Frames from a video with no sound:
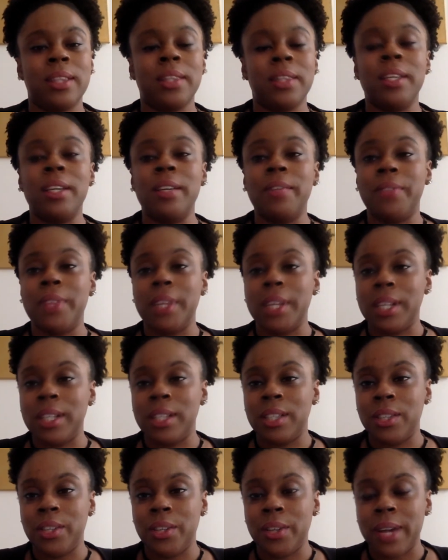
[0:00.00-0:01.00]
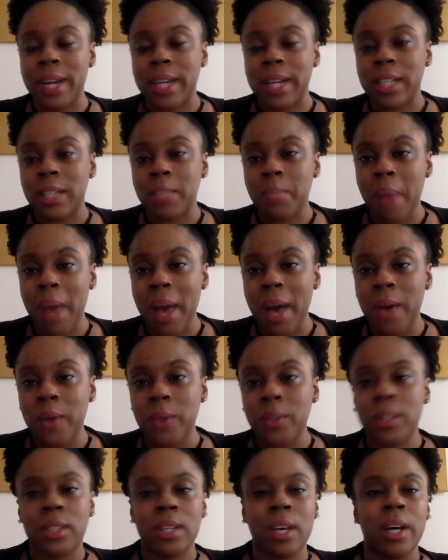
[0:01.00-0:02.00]
leave things to your
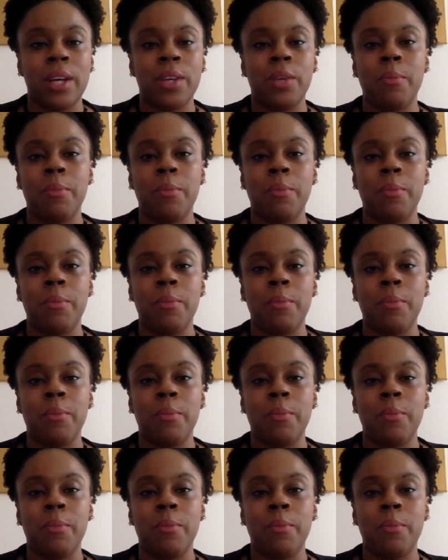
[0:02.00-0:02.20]
ex-spouse.